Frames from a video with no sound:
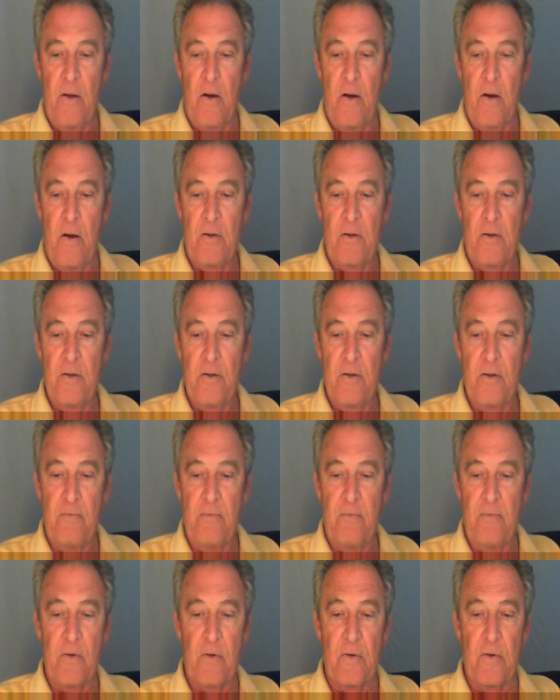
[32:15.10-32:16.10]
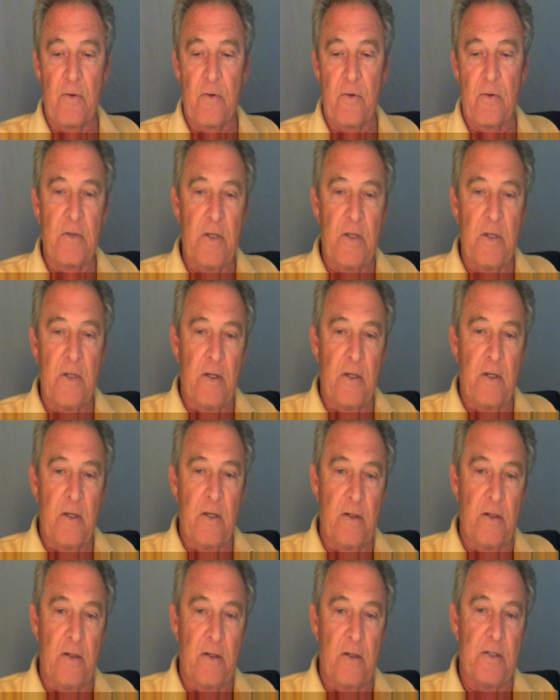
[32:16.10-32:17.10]
Alternate vertical.
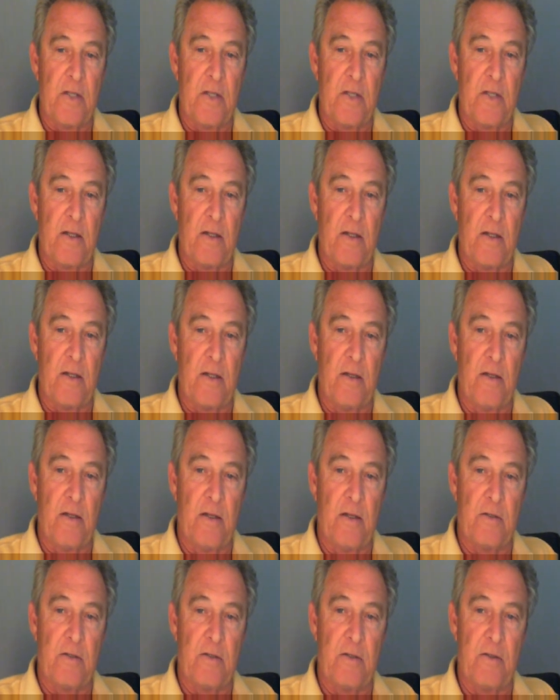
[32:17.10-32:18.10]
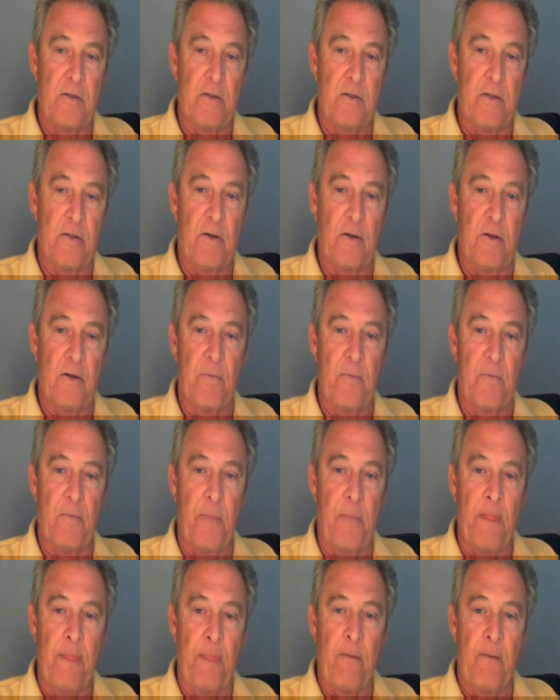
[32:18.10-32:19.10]
Let's say that this on
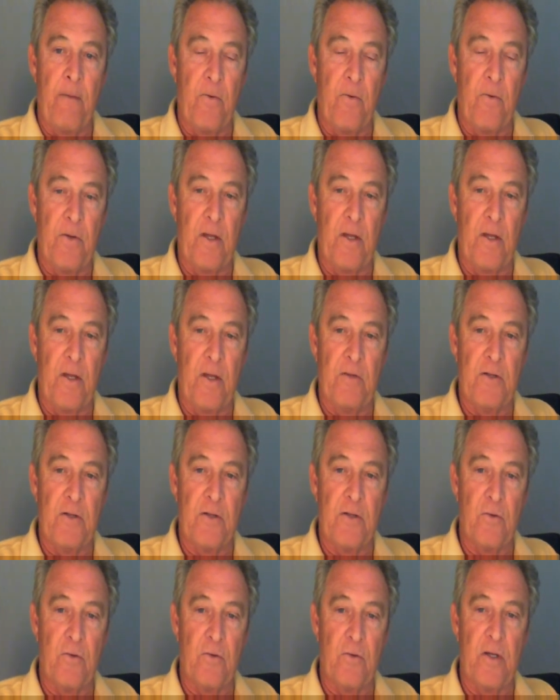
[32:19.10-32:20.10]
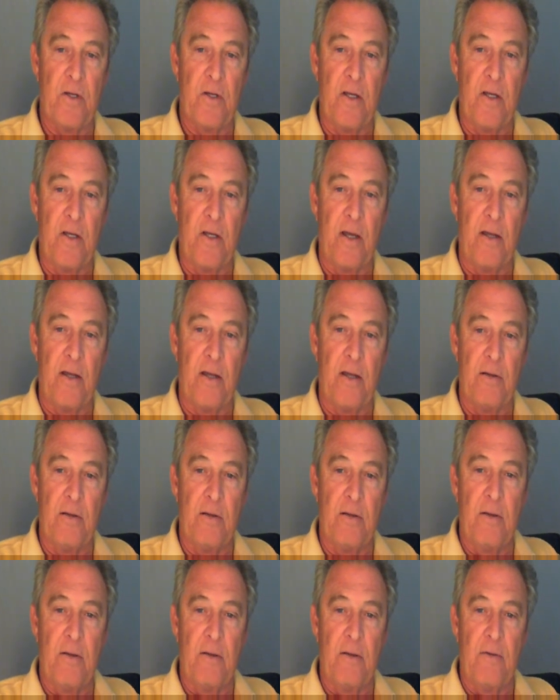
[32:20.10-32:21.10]
the elevation you're looking at,
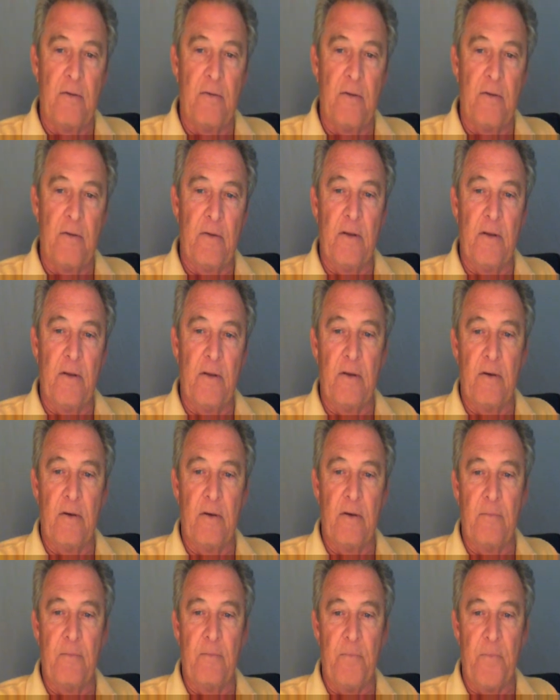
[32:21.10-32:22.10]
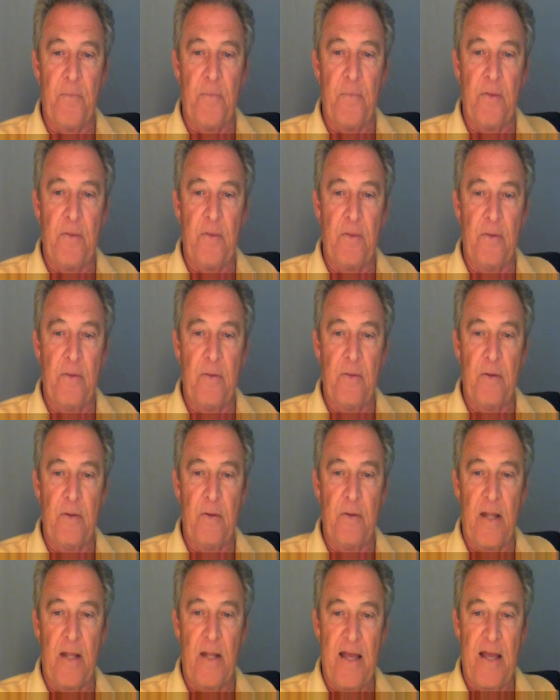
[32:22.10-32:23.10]
the
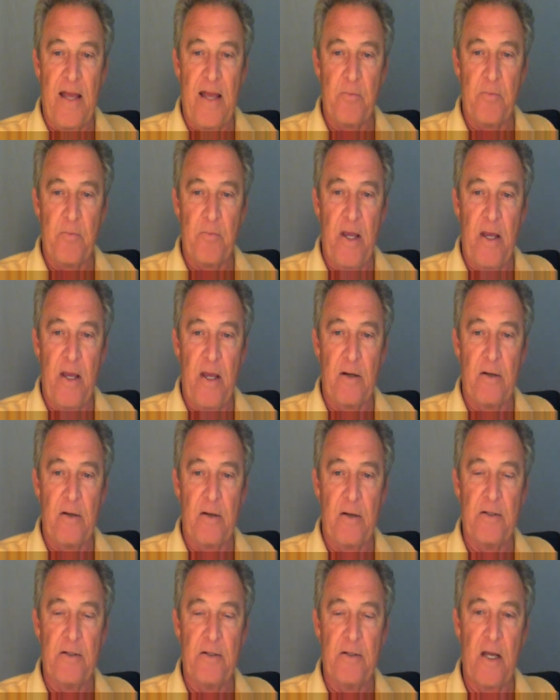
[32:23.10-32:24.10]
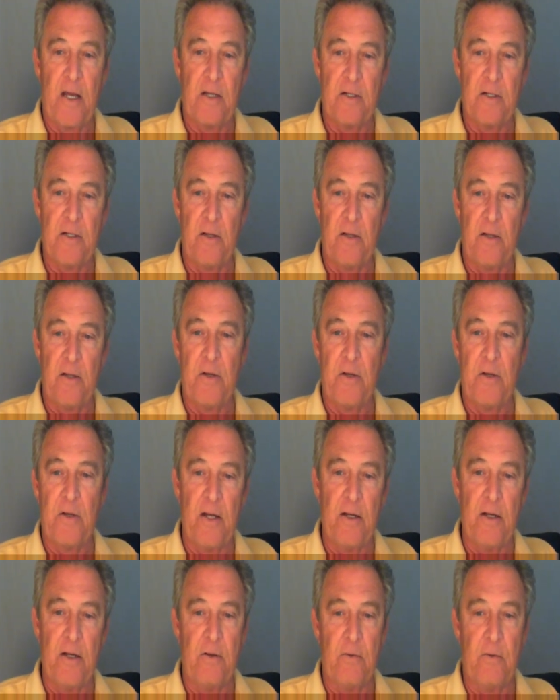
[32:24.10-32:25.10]
last panel is actually on
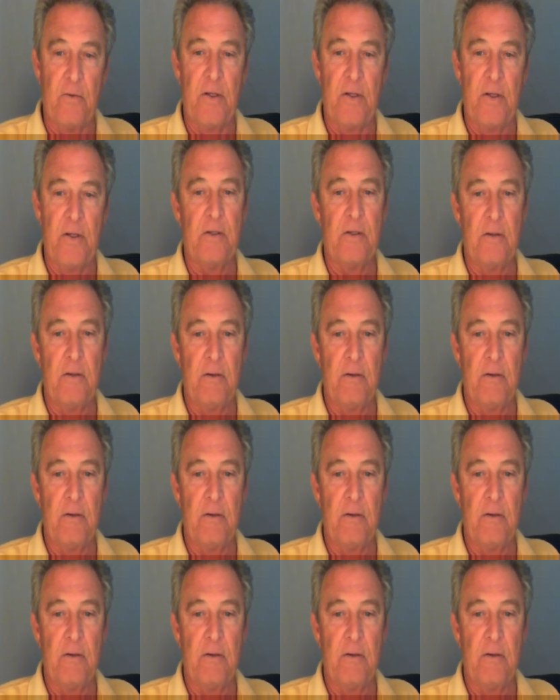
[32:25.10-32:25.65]
90 degrees